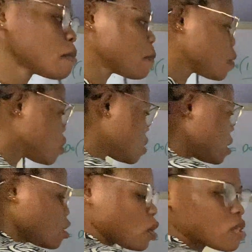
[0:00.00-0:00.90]
maybe
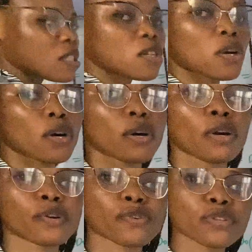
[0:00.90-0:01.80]

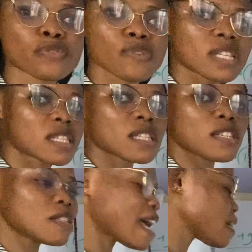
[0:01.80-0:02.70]
your growth rate,
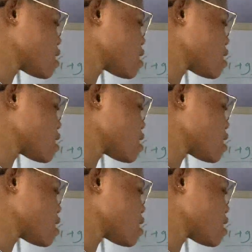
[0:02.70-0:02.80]
like